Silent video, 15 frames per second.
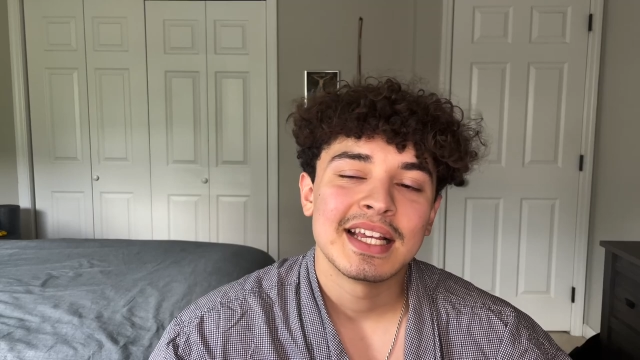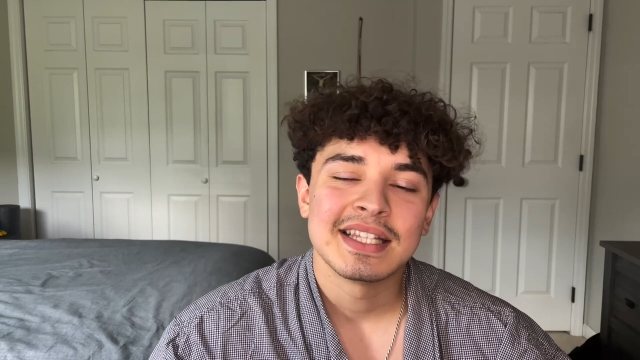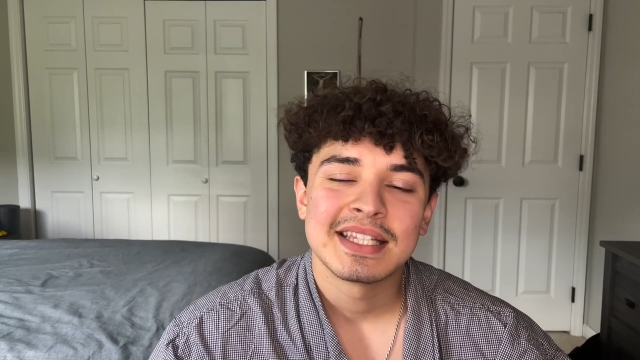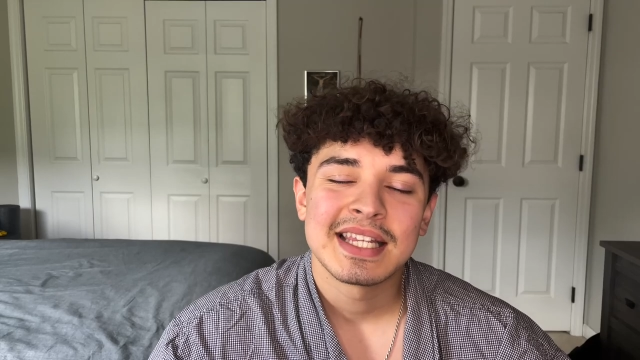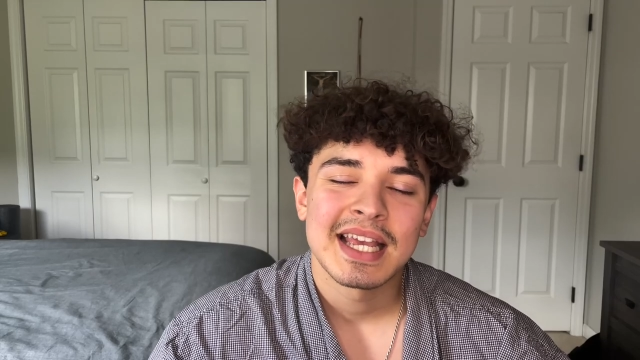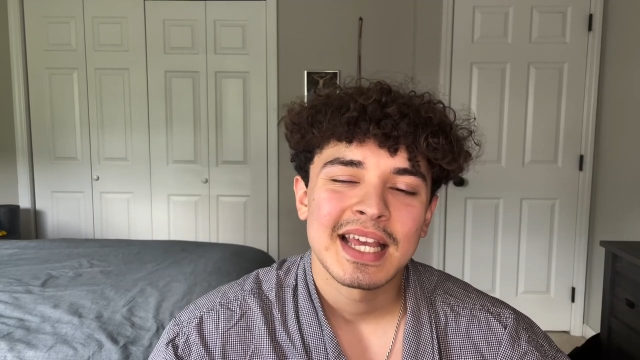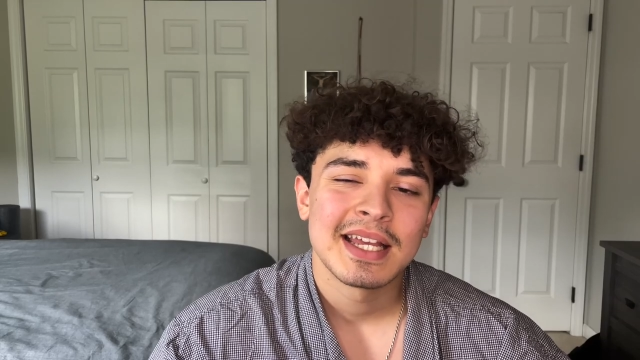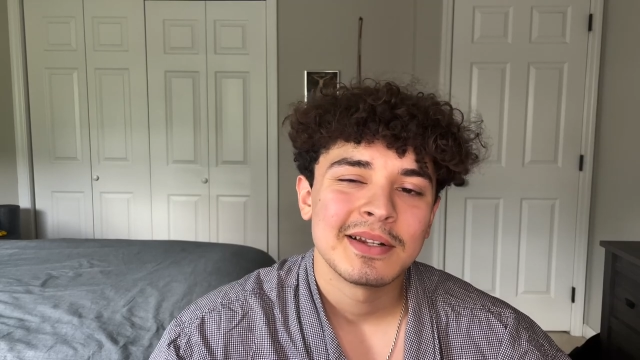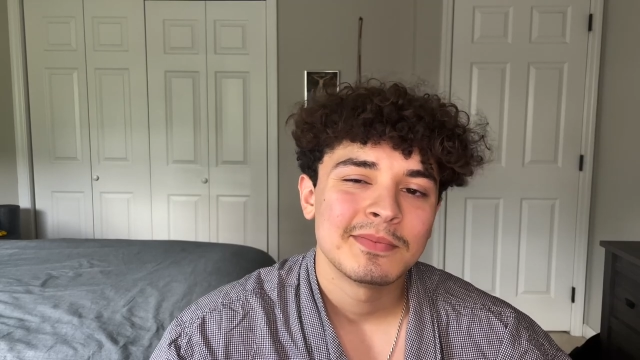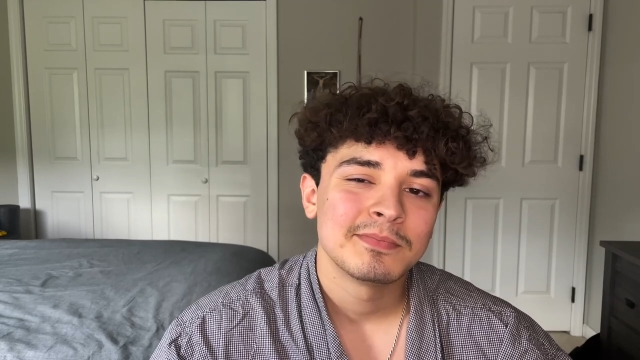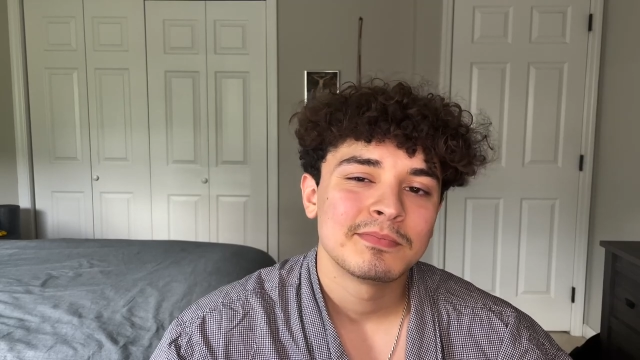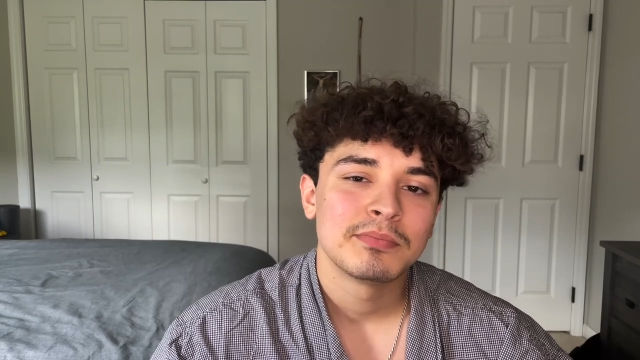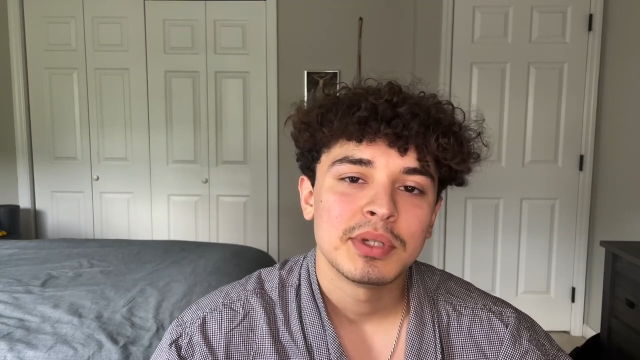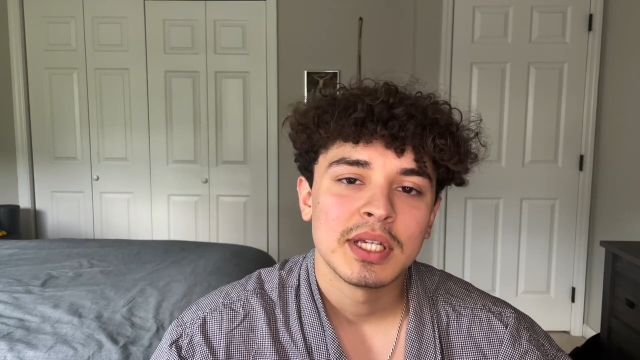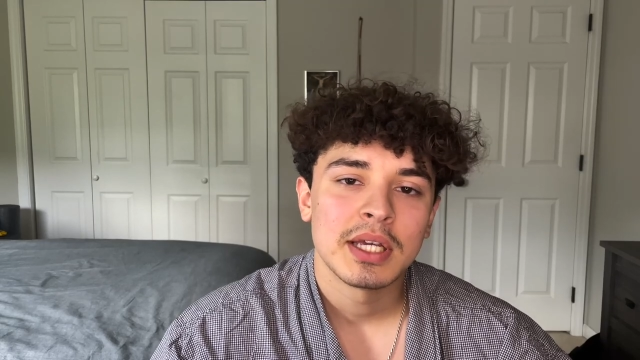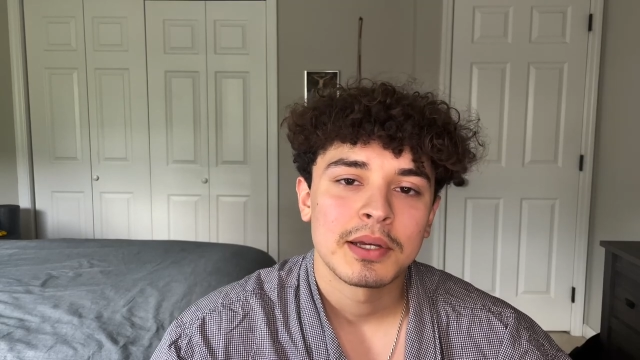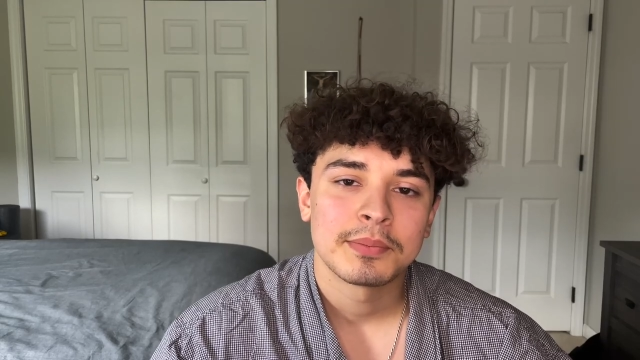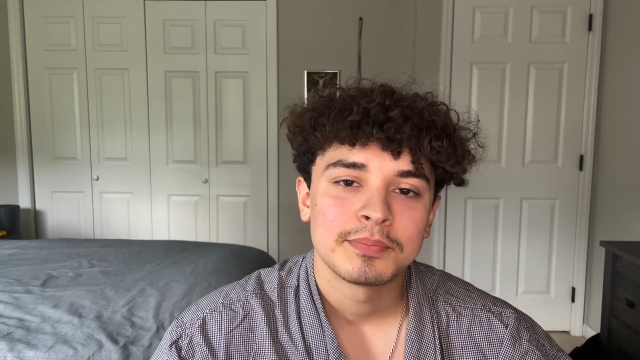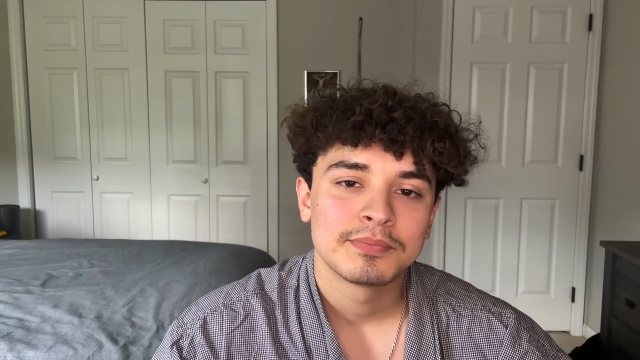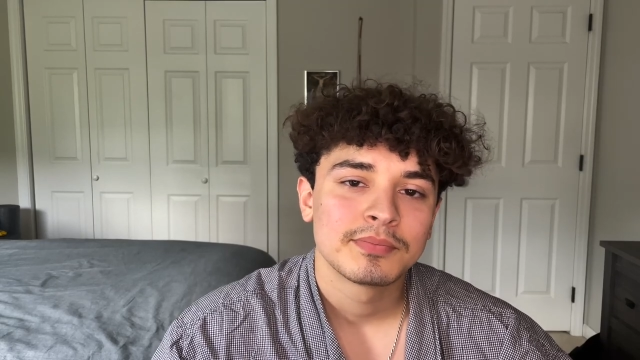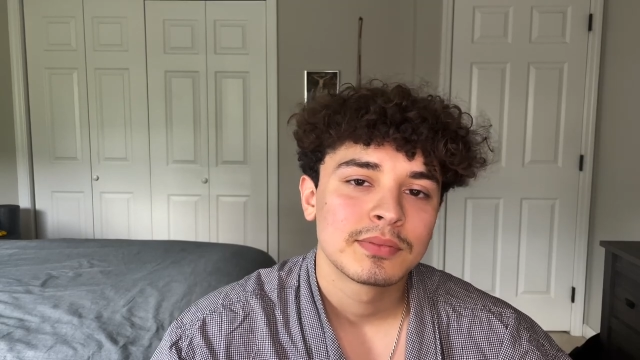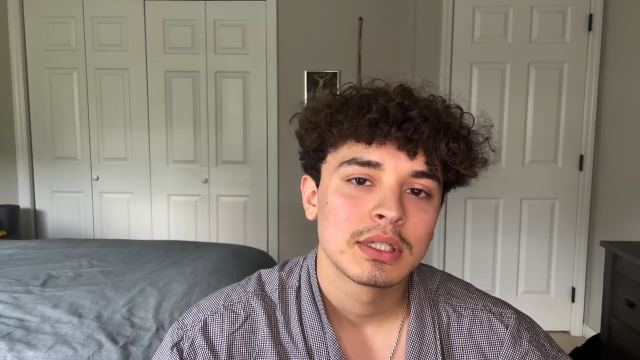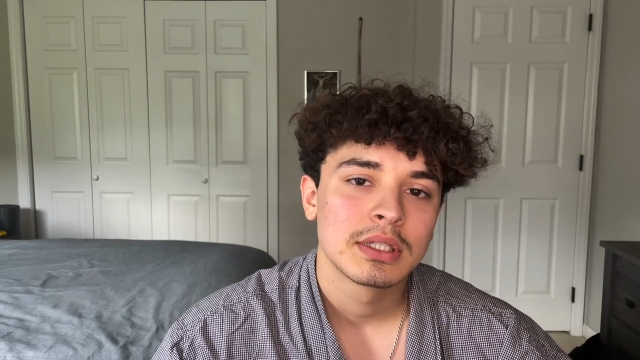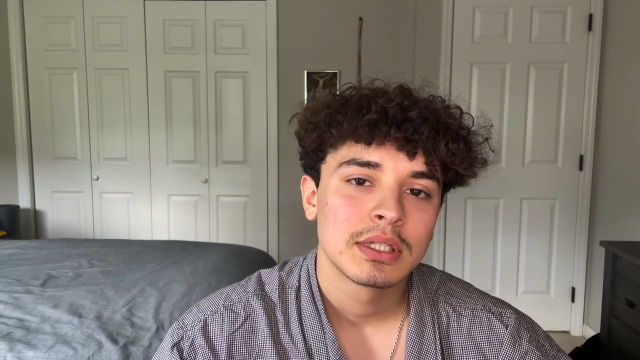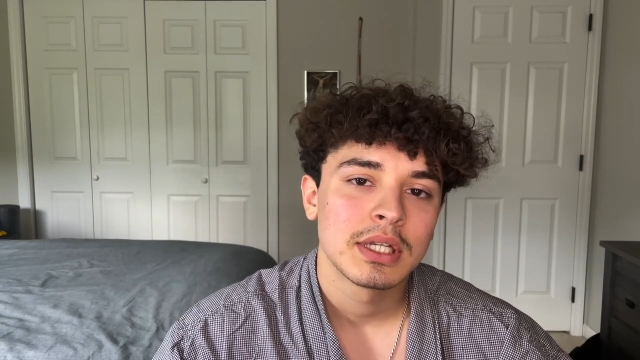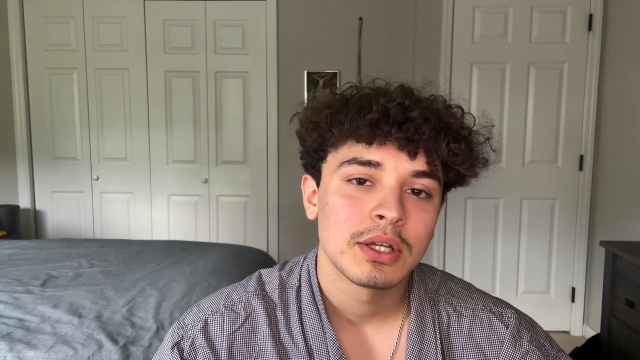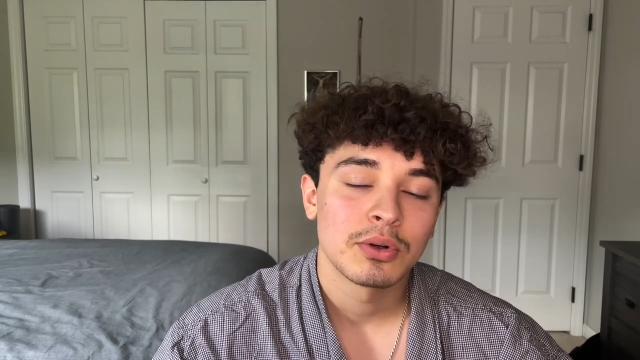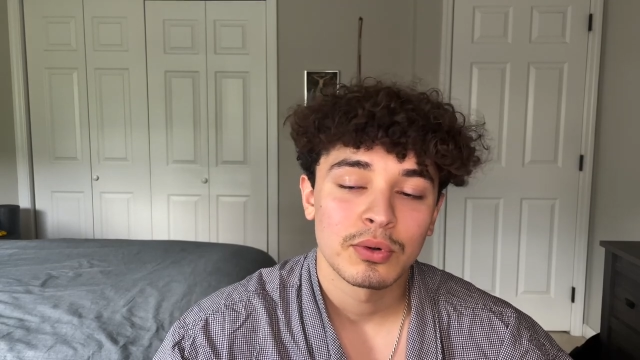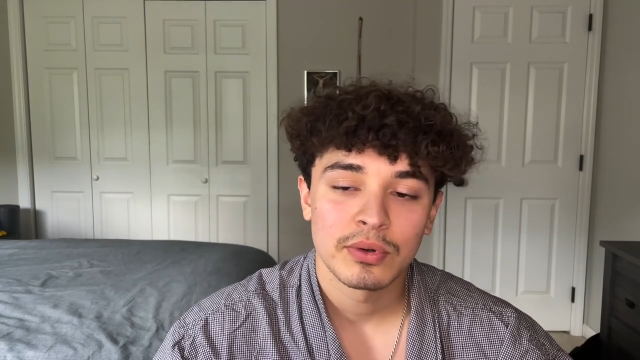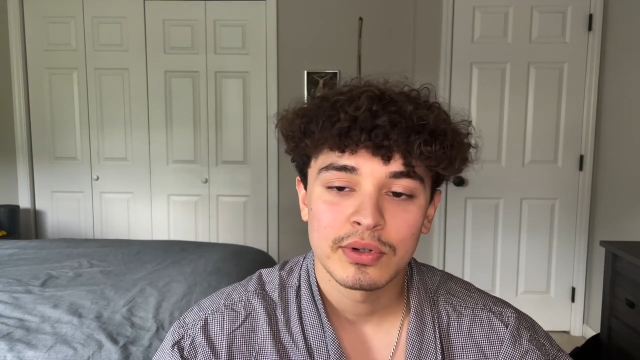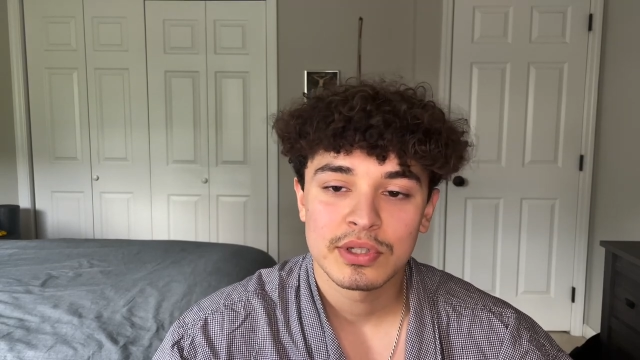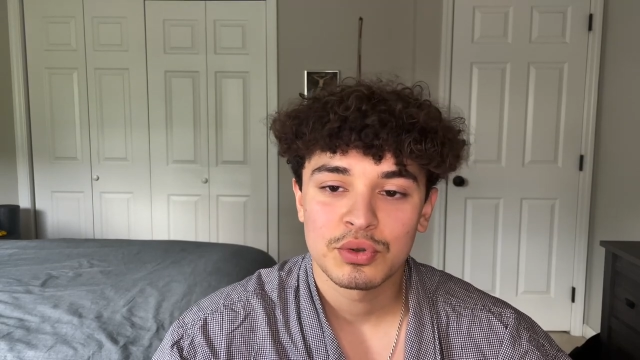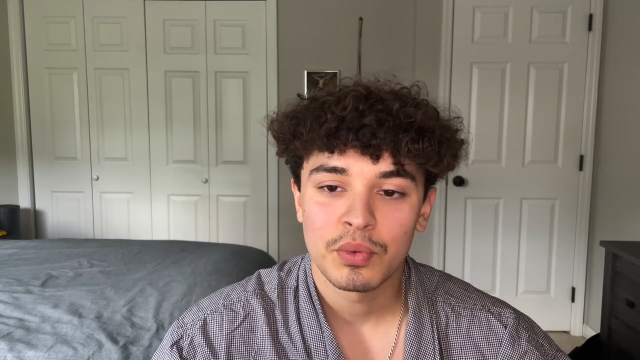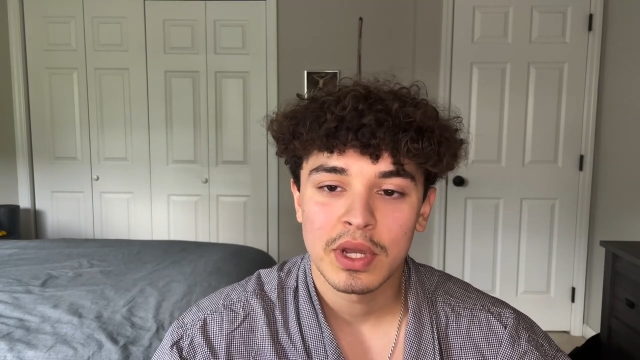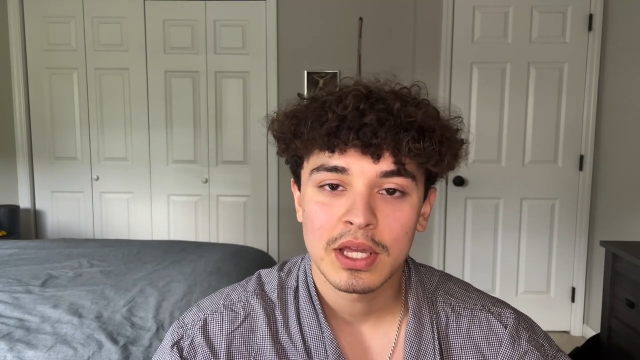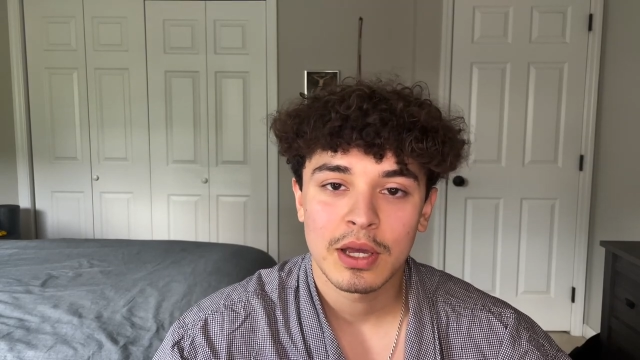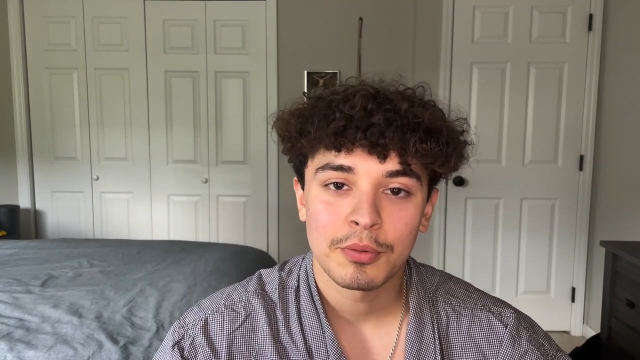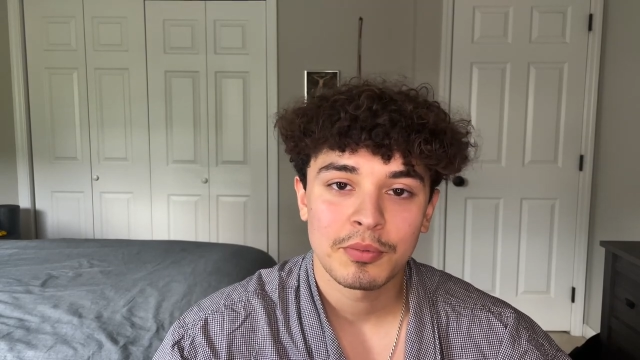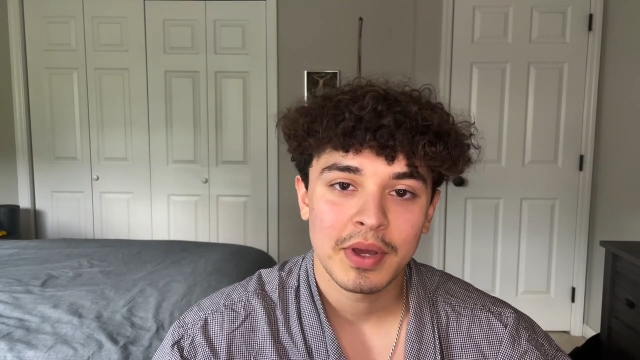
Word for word: and ten P M in order to wake up